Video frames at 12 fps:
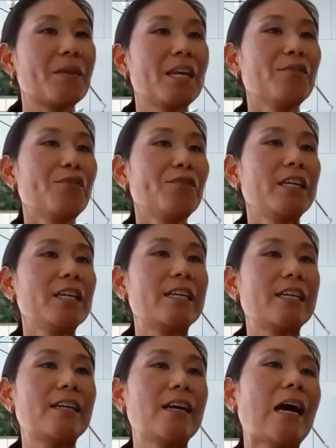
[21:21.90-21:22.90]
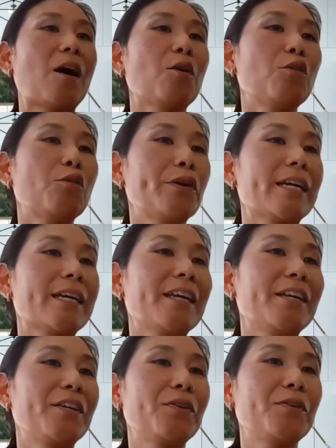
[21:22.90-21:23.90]
If needed, how quick
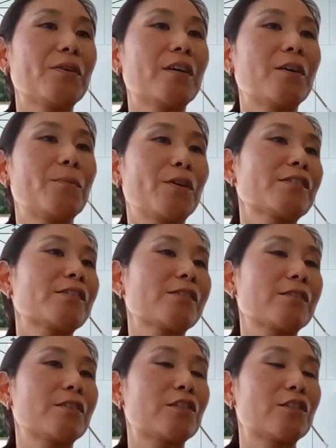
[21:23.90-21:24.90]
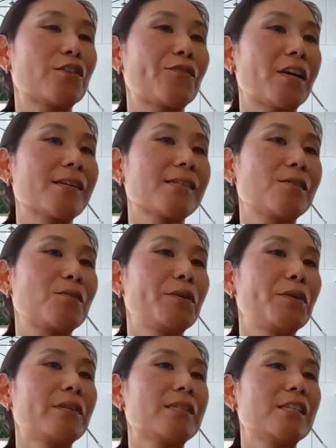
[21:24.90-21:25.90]
can you commerce service?
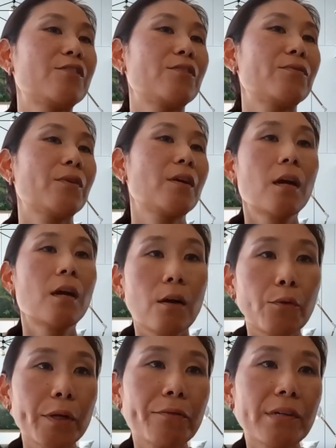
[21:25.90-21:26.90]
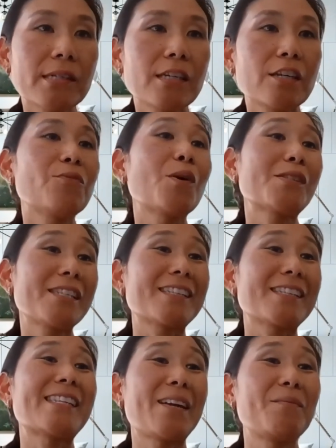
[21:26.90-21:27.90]
We receive mostly
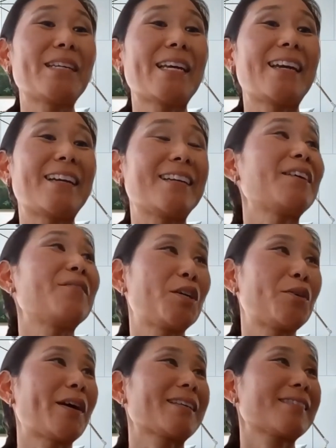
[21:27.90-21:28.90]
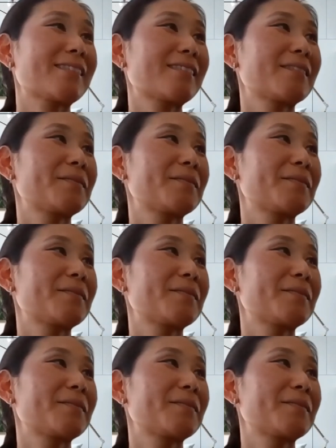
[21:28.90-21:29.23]
the same day and night requests.